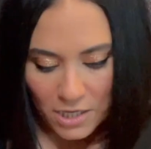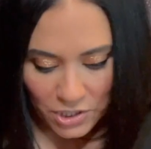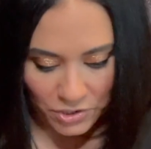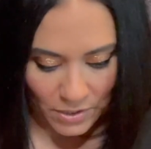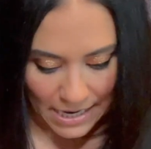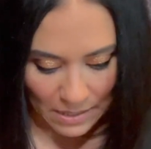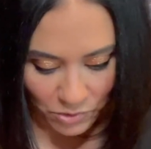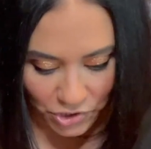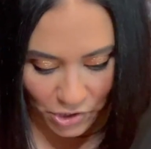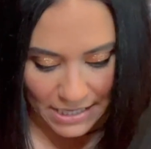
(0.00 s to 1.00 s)
So I
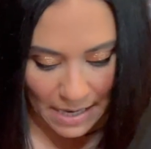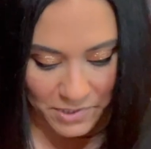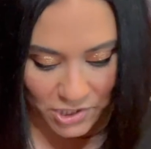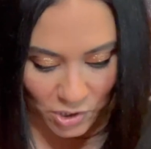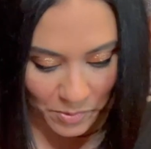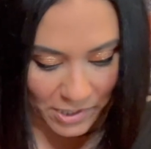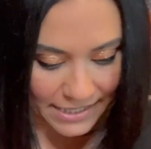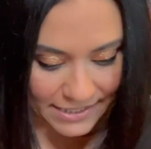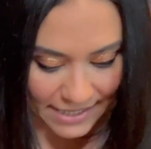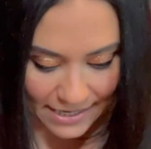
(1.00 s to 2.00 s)
will show you, I'm super
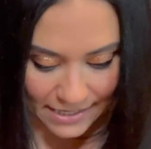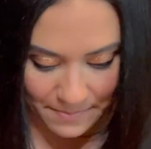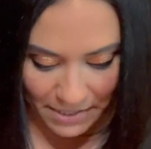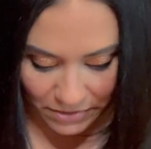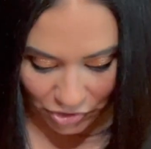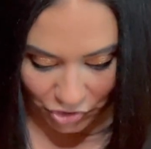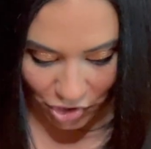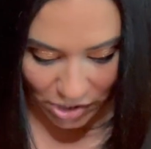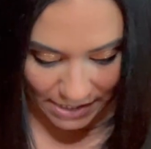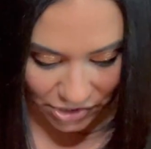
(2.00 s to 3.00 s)
excited about this
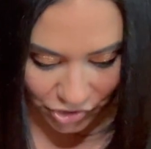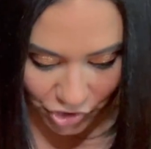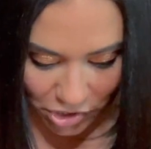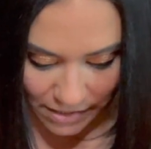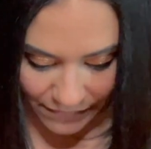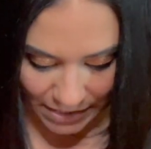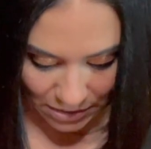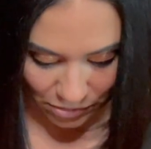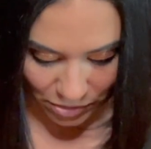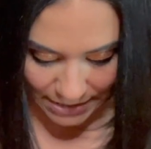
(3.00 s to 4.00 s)
shirt. It's a shirt if I
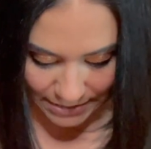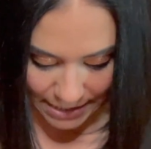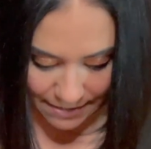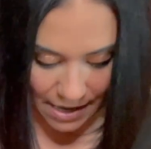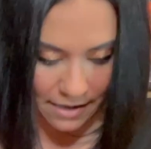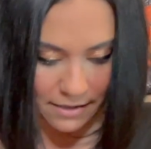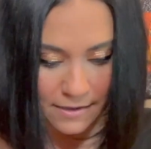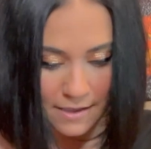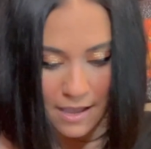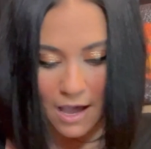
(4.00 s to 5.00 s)
didn't already say that.
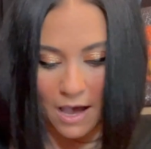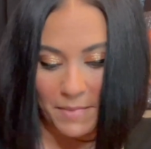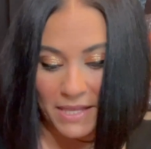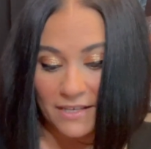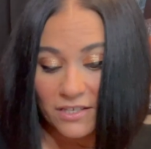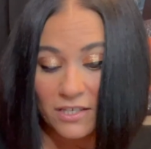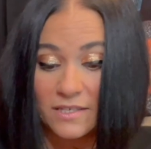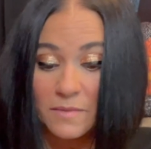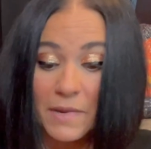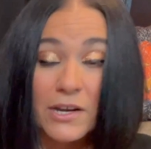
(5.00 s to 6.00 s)
Um, and this
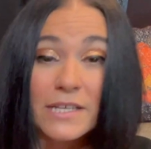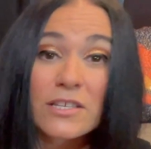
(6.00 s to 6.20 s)
is Mary's